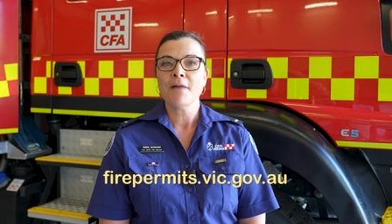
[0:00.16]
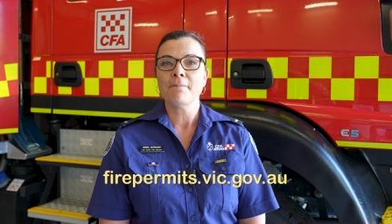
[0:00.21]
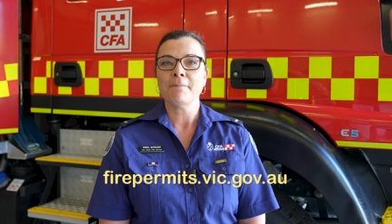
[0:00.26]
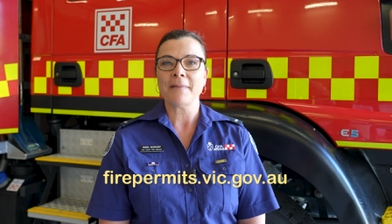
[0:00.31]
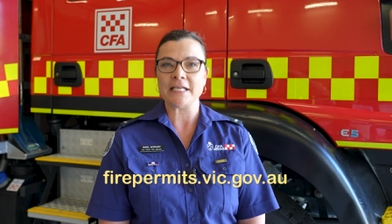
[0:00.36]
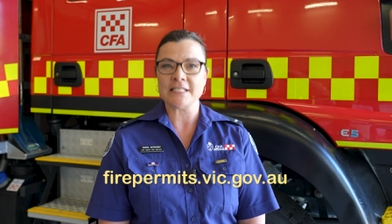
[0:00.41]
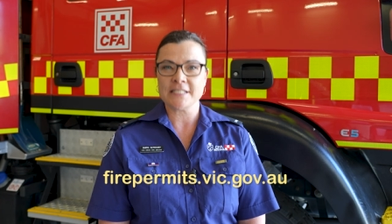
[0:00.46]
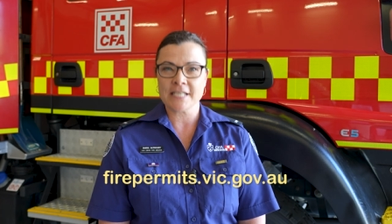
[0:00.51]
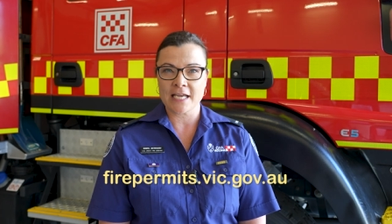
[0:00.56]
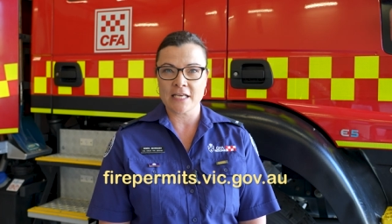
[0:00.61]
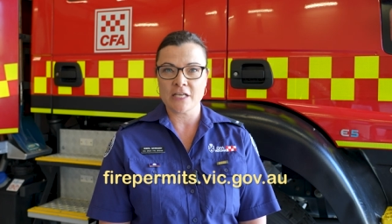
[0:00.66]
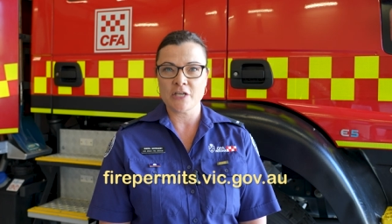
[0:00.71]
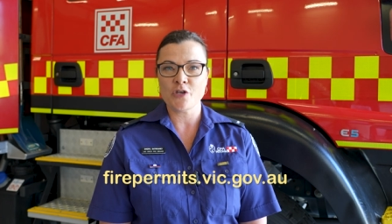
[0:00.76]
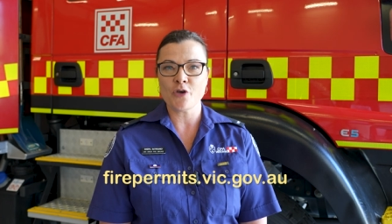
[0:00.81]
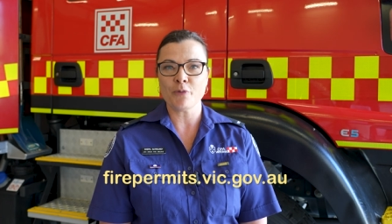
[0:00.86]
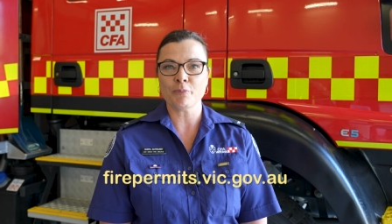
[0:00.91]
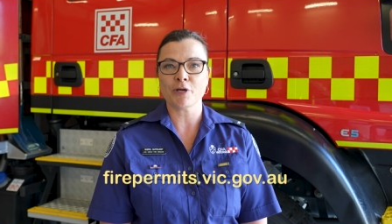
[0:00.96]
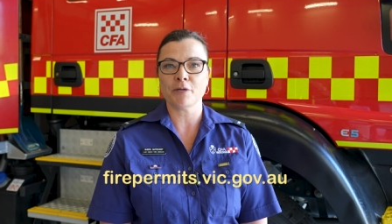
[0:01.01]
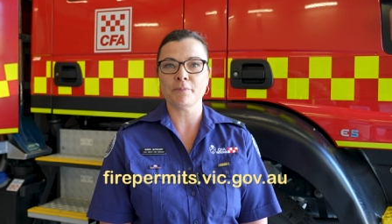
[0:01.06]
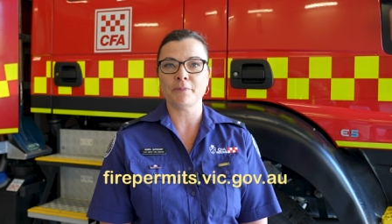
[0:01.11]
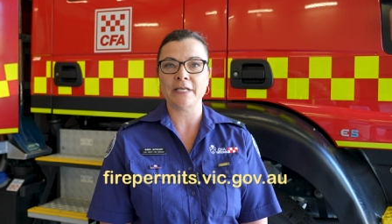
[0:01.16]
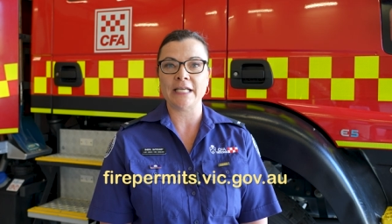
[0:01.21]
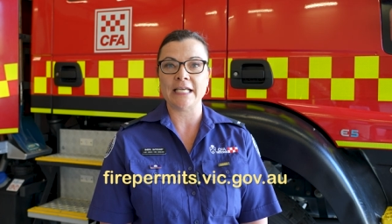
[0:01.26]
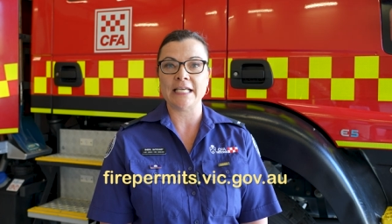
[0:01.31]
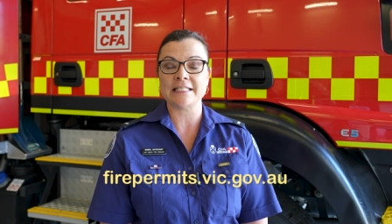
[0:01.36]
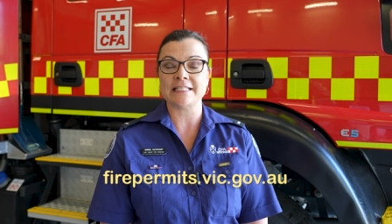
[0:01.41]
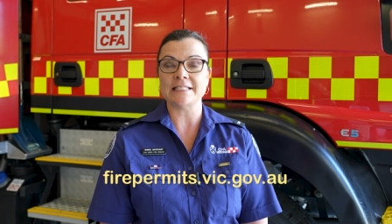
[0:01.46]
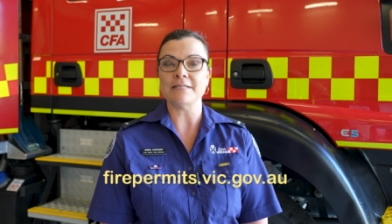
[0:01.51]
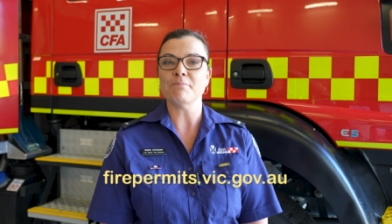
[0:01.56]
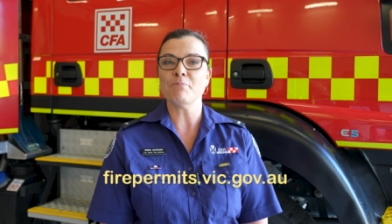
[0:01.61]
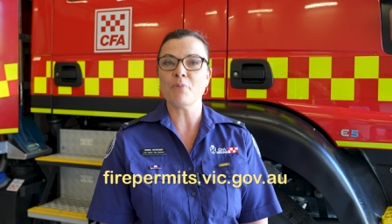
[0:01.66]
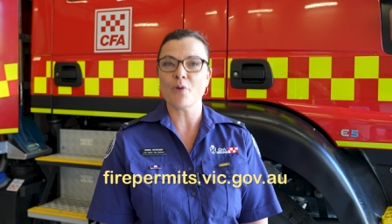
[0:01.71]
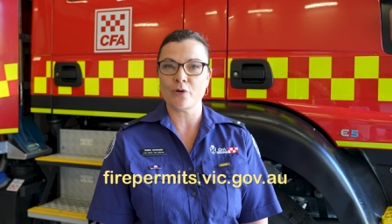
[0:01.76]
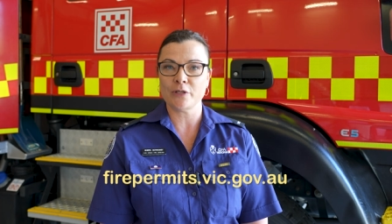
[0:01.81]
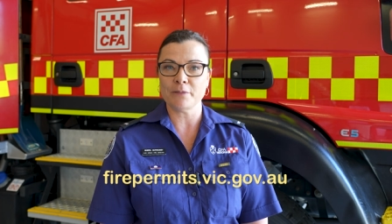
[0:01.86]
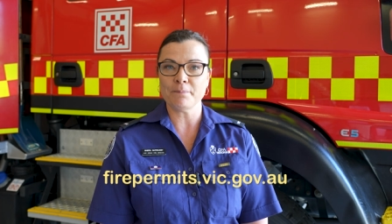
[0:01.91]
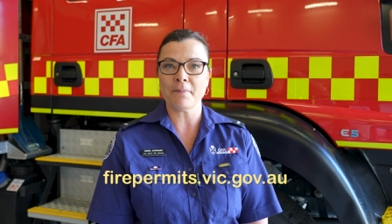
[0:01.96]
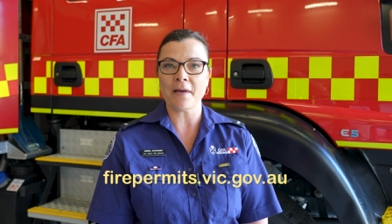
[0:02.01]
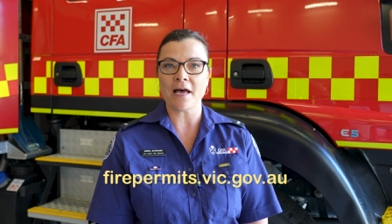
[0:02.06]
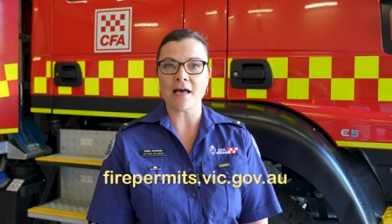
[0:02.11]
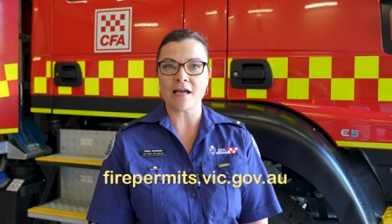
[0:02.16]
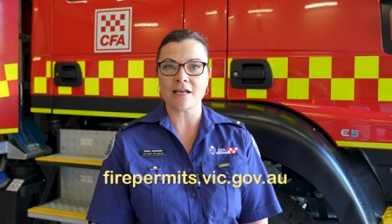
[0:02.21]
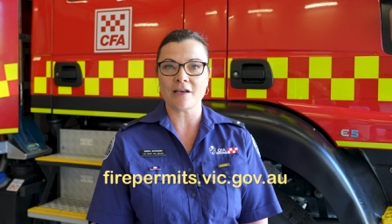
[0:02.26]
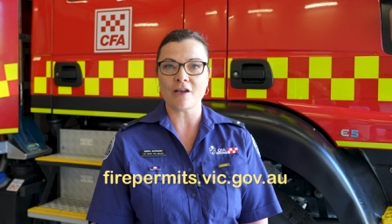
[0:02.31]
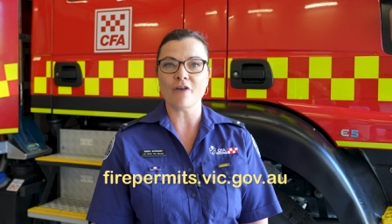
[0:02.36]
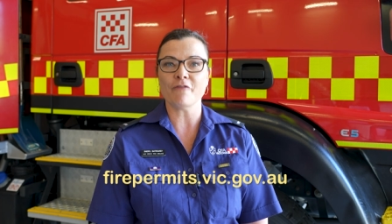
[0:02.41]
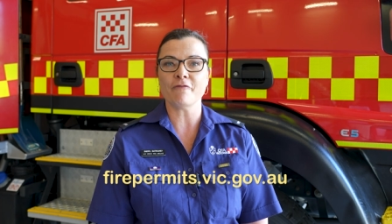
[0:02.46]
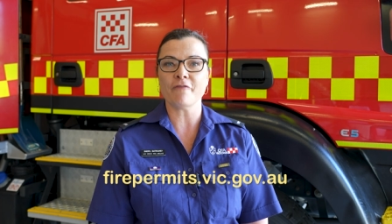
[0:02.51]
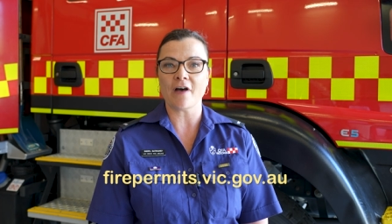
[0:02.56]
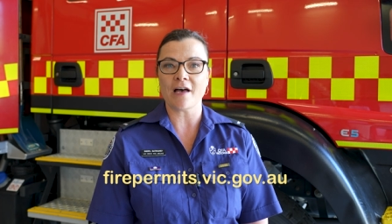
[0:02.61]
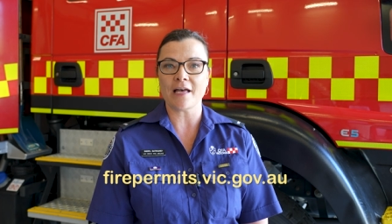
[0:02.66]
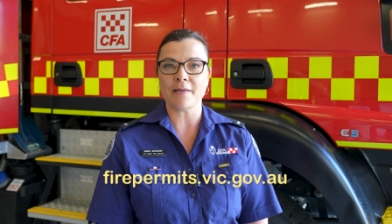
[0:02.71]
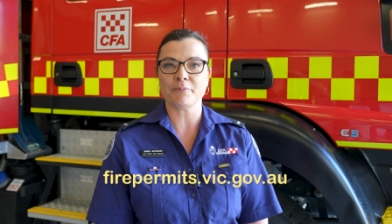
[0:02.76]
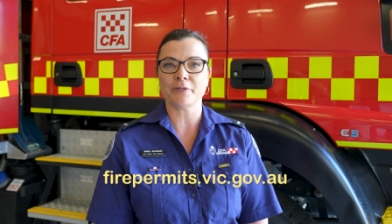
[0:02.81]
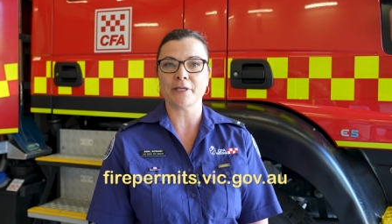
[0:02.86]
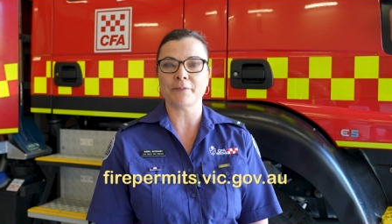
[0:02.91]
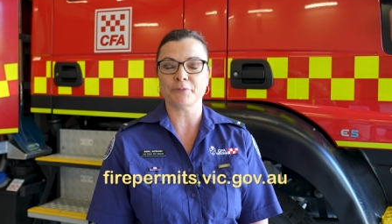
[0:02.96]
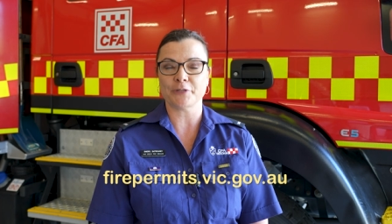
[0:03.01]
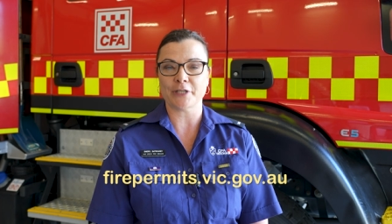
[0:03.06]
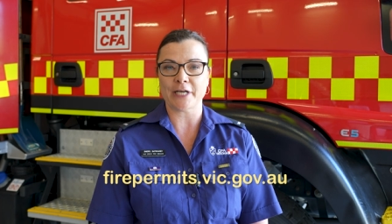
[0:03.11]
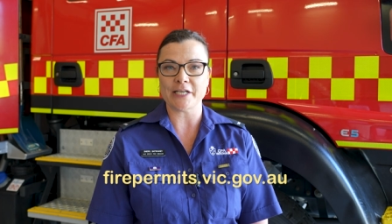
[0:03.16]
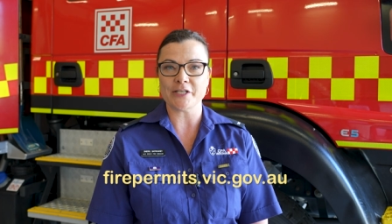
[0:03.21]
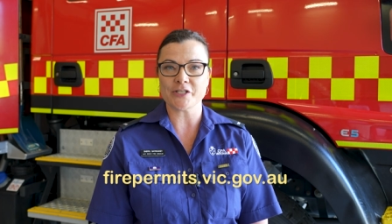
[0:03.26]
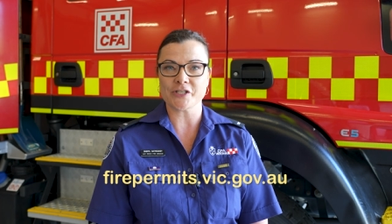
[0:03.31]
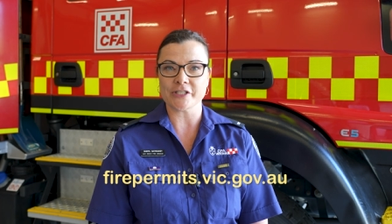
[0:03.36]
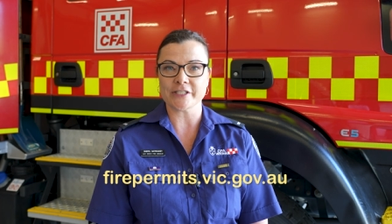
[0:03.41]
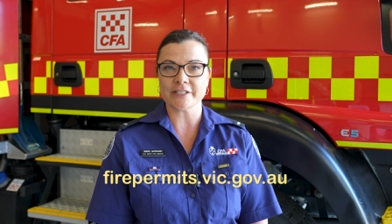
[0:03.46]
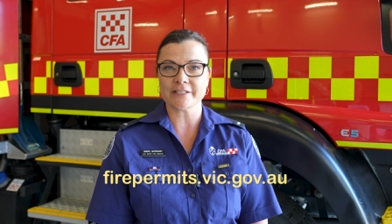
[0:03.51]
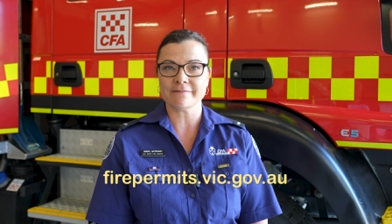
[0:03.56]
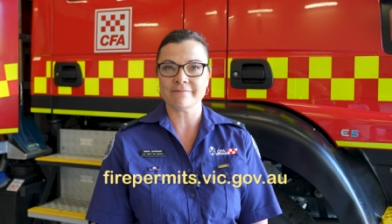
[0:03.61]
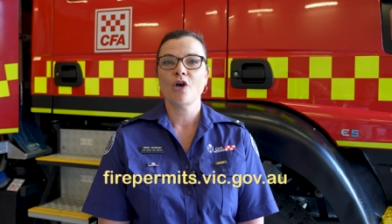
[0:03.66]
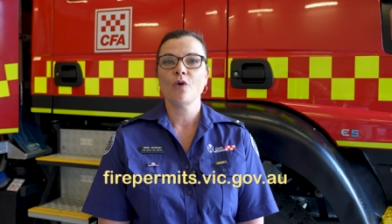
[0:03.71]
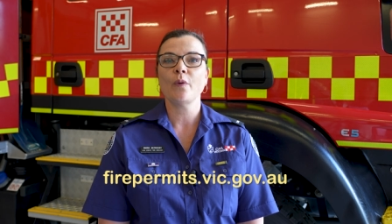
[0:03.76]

Maintaining your property is an important part of fire preparation.